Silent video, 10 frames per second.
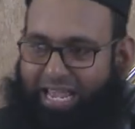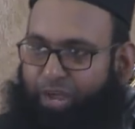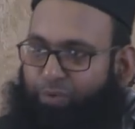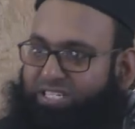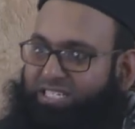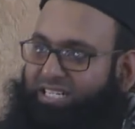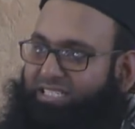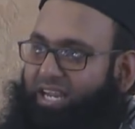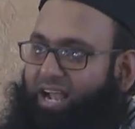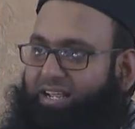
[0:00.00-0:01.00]
He was still
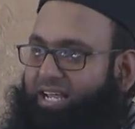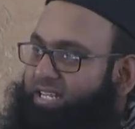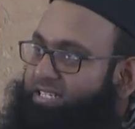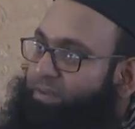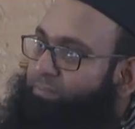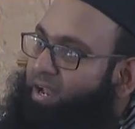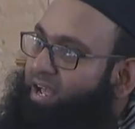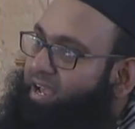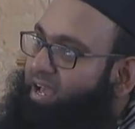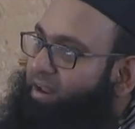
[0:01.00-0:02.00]
drunk and he said,
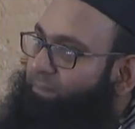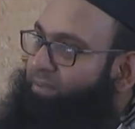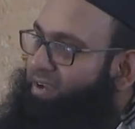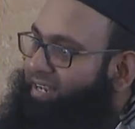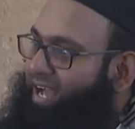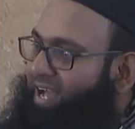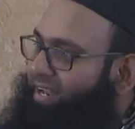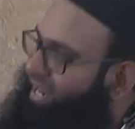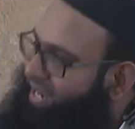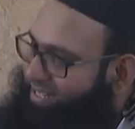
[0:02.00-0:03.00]
Bala ya Rabbi qad
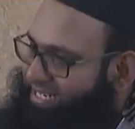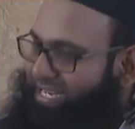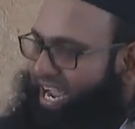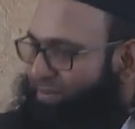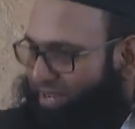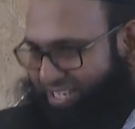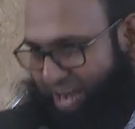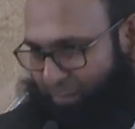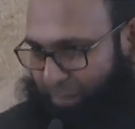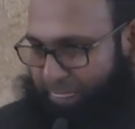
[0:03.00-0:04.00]
an. Allah, the time has
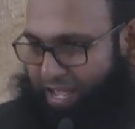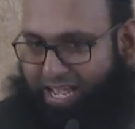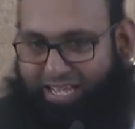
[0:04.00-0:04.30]
come.